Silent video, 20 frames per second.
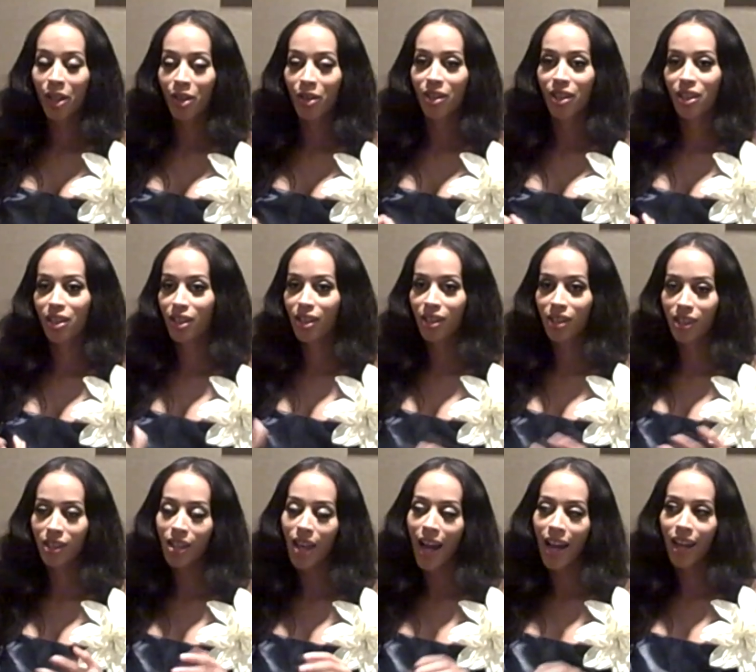heels, and she's
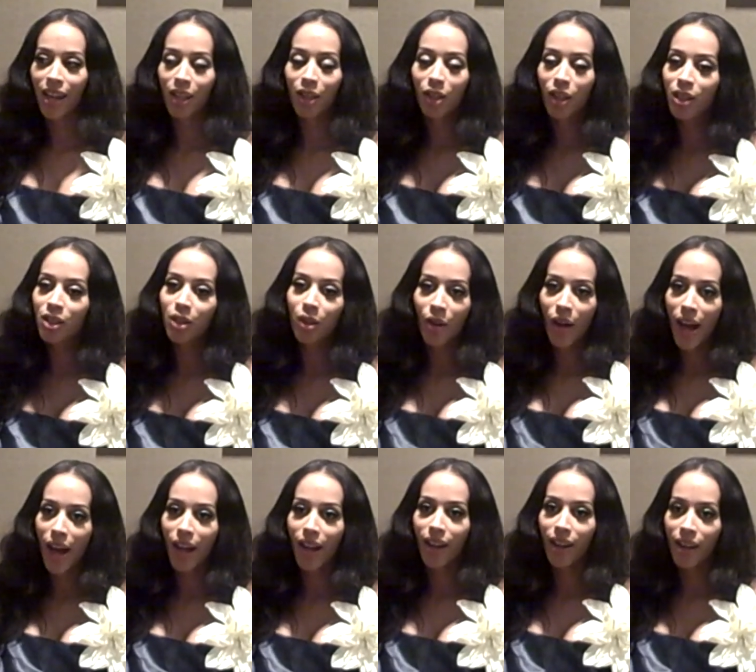just like, it's
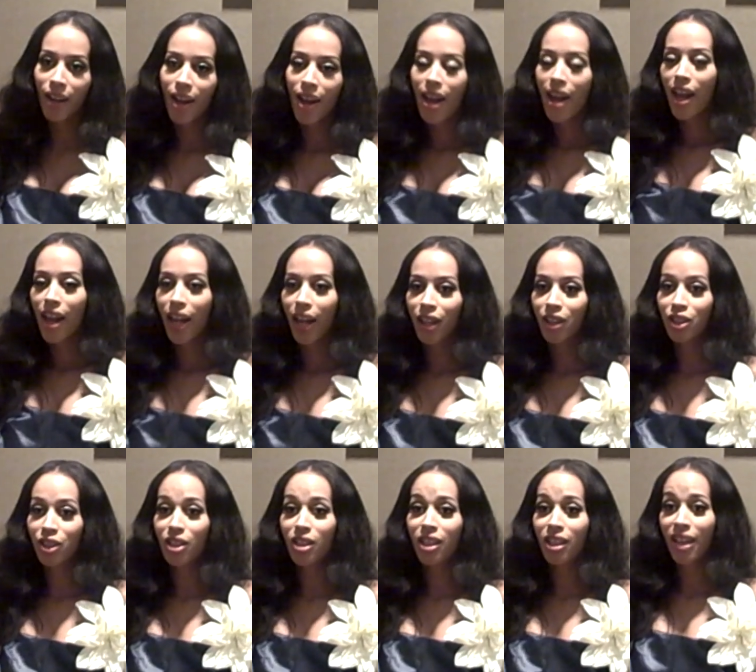okay.
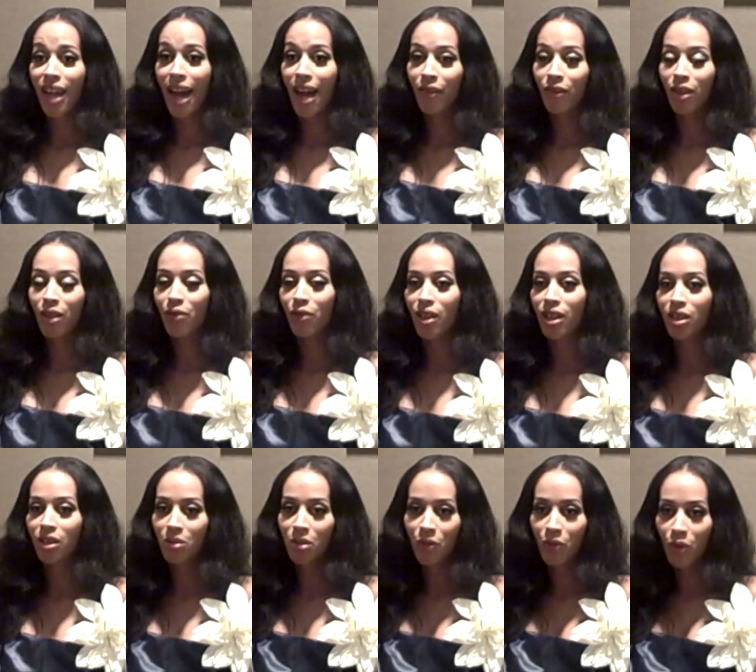And she didn't have any
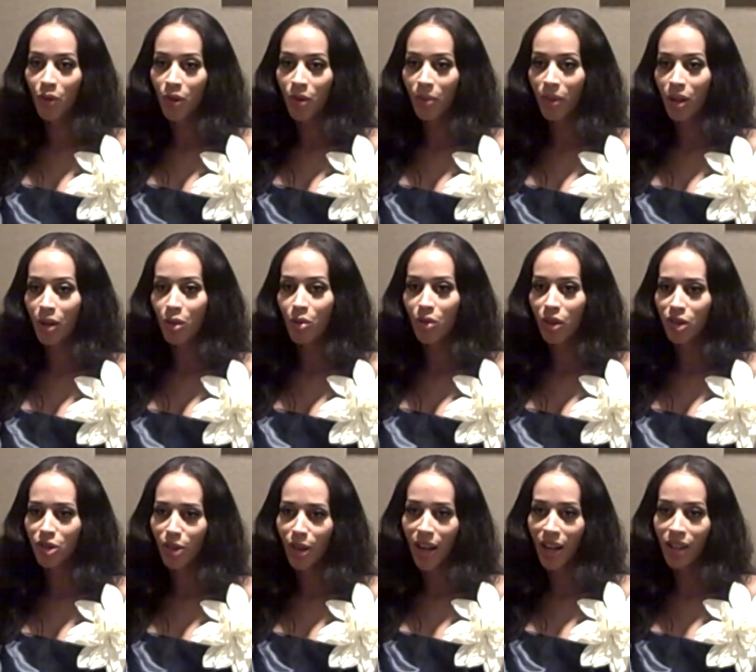friends before me who
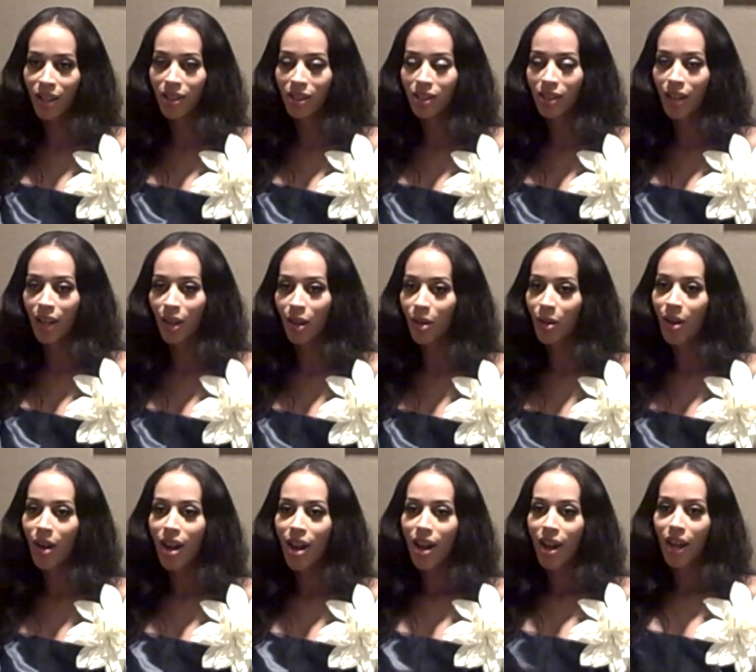were trans, so
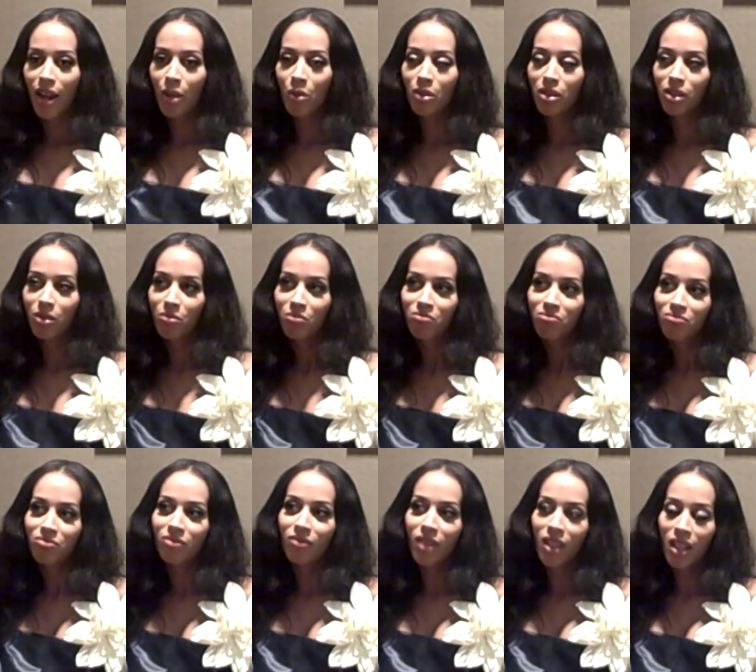it was,
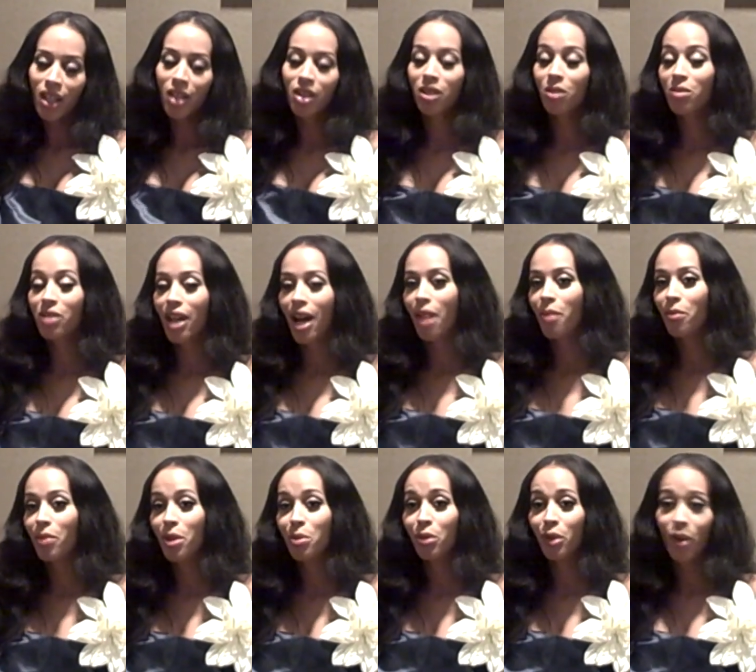
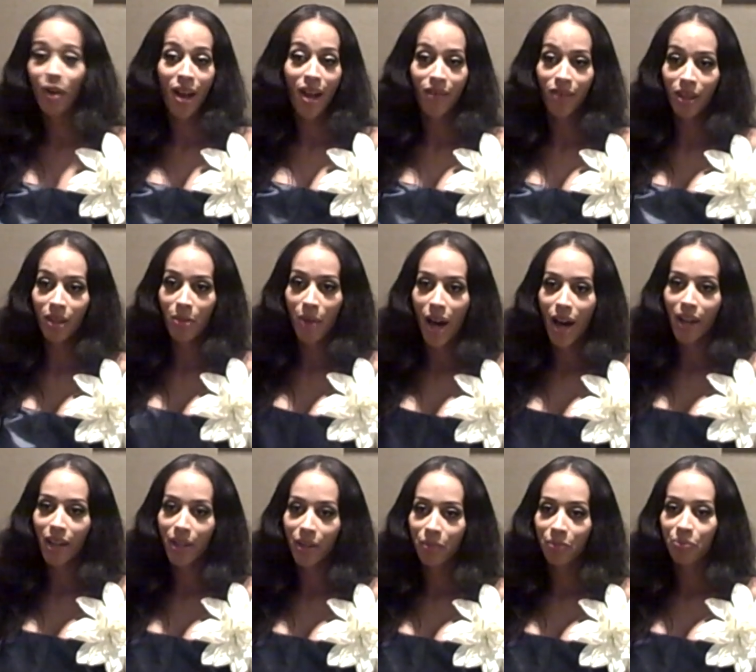sometimes people don't have
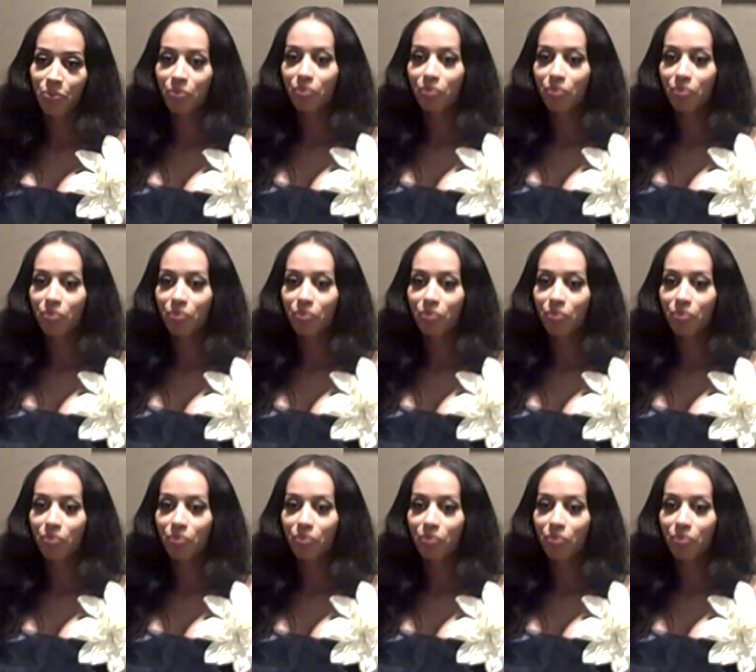anybody.